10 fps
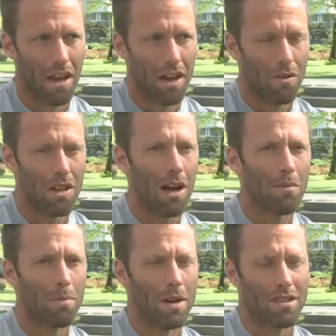Well, I'm
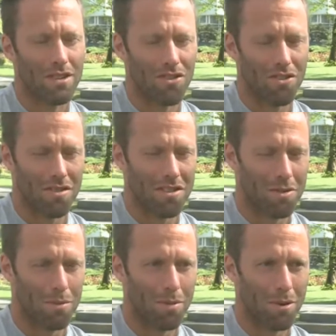the passenger, which is
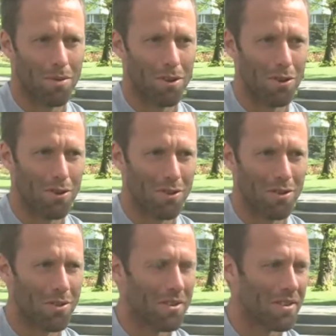probably pretty good.
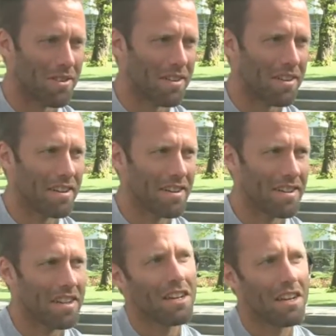So
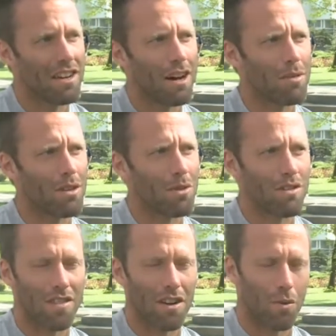uh, I've been doing
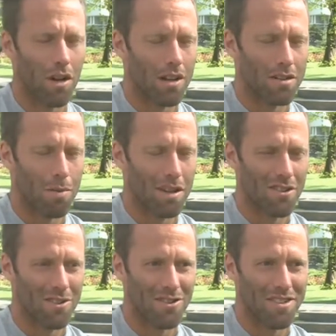very well as a
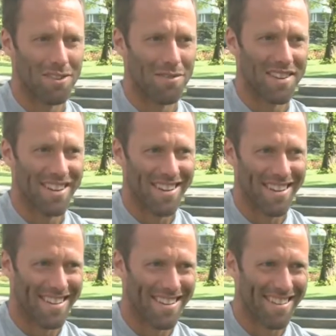passenger, so that's fine.
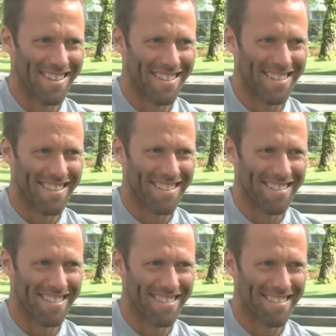But uh,
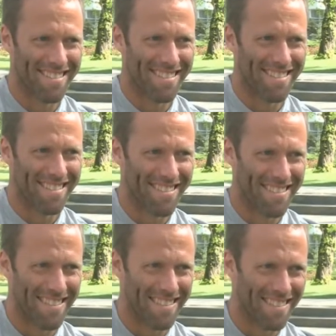tell me, it's crazy.
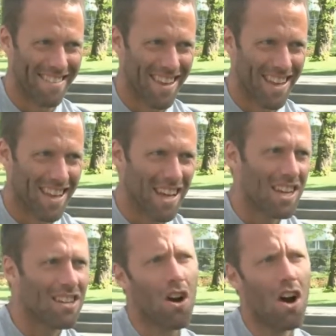I,
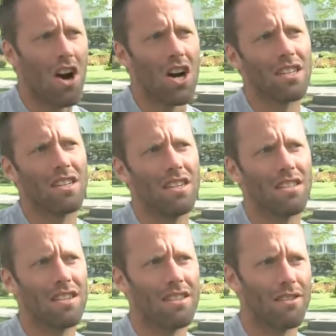don't no, know. It, it,
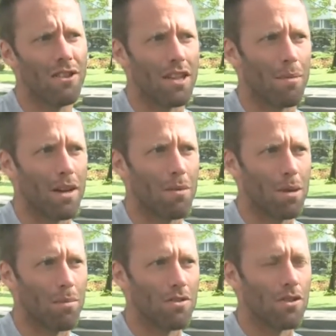it's not that bad.
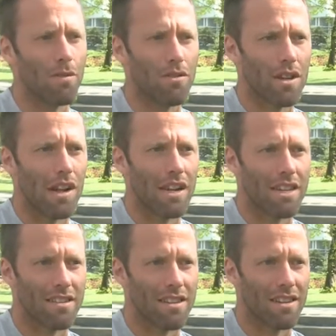People stop for red
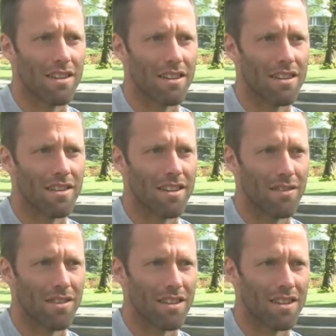lights and, and, and
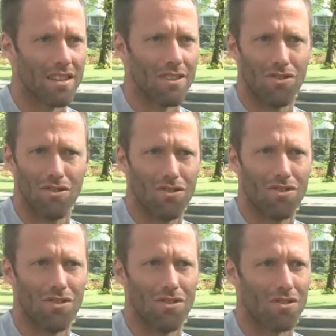everything like that, so it's, so it's
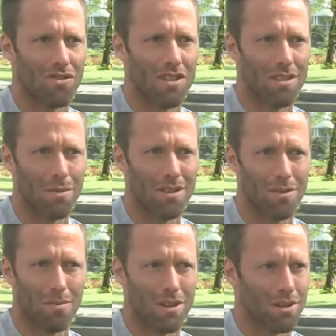not so crazy. I've been to
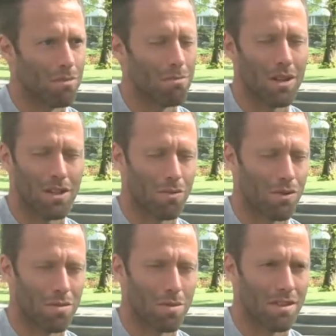much, much
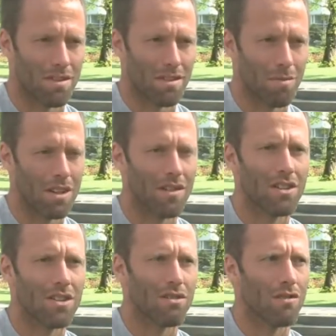worse places. I mean, I've
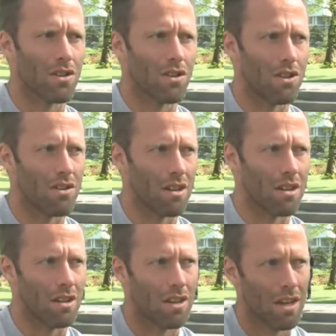actually driven a car
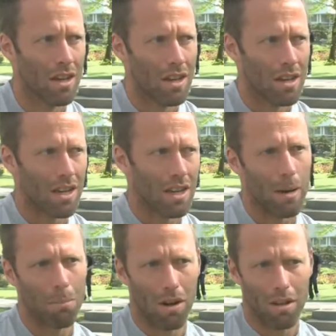in, in
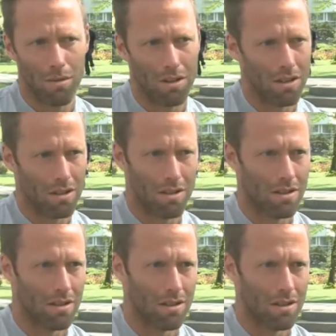Napoli, which is